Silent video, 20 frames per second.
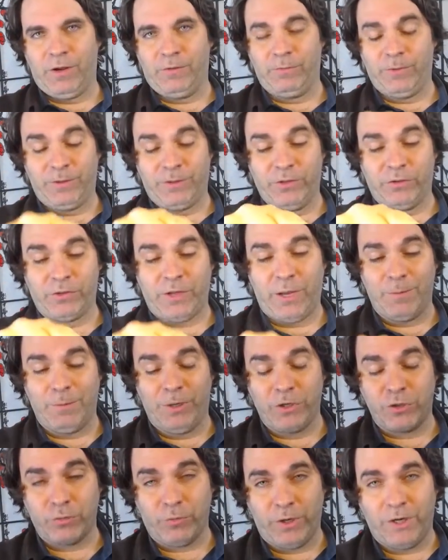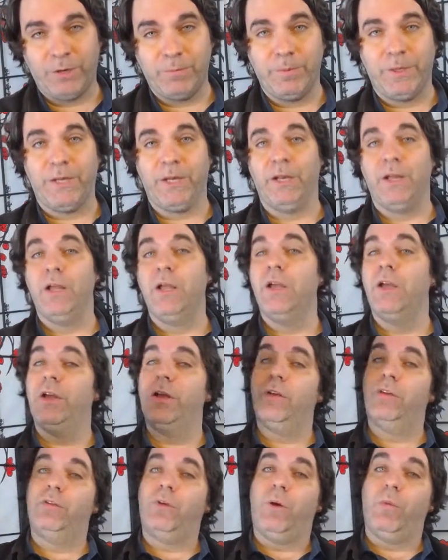This guy betrayed me,
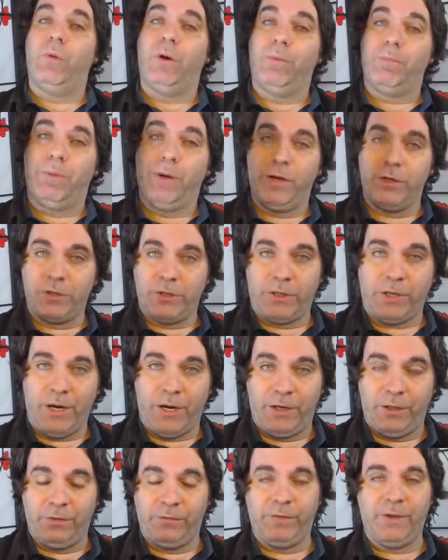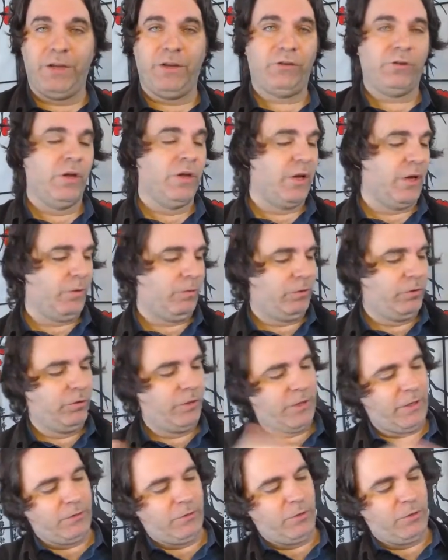so I want to punch the guy in the face. And we'll
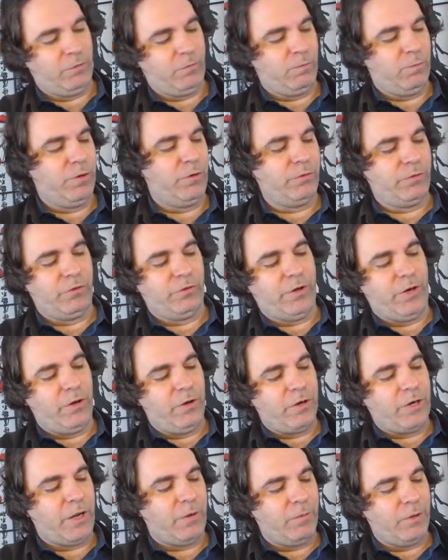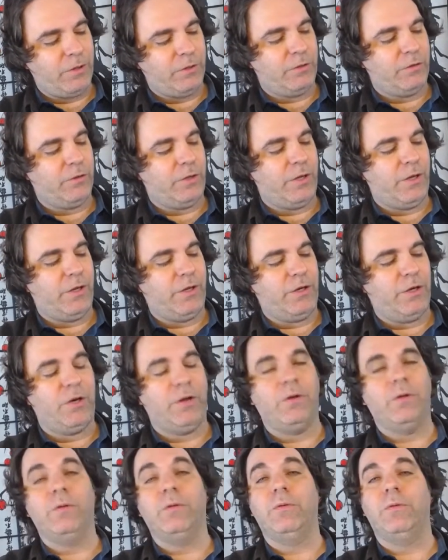look at the moves and say, okay, well,
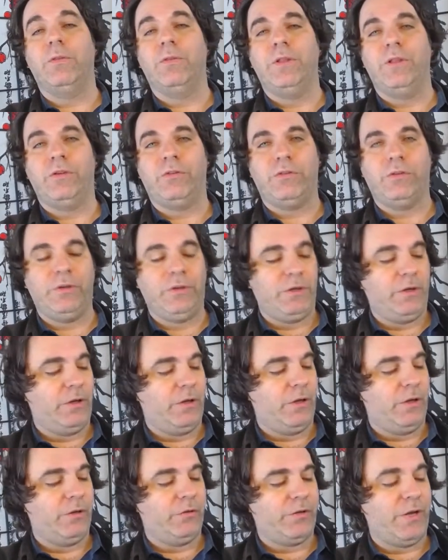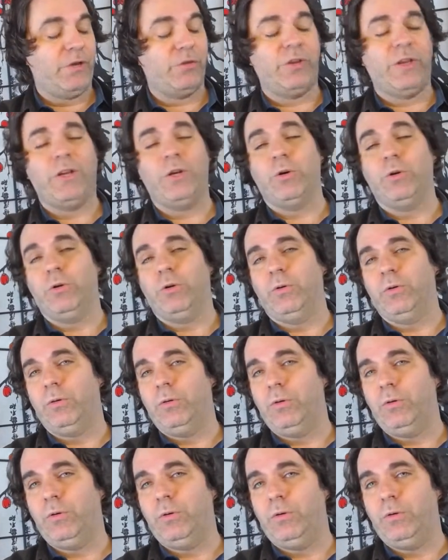this sounds like you're
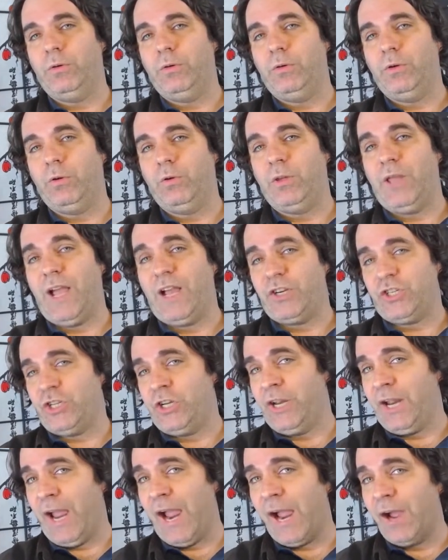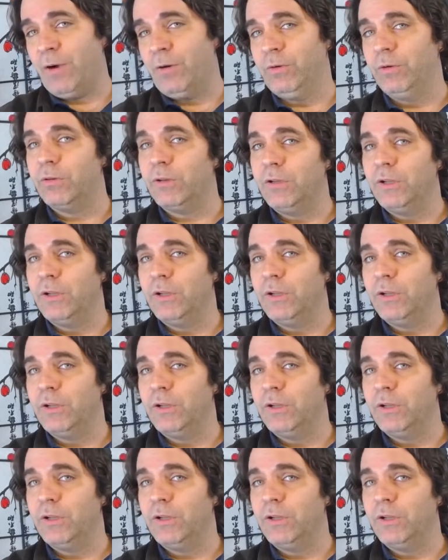lashing out,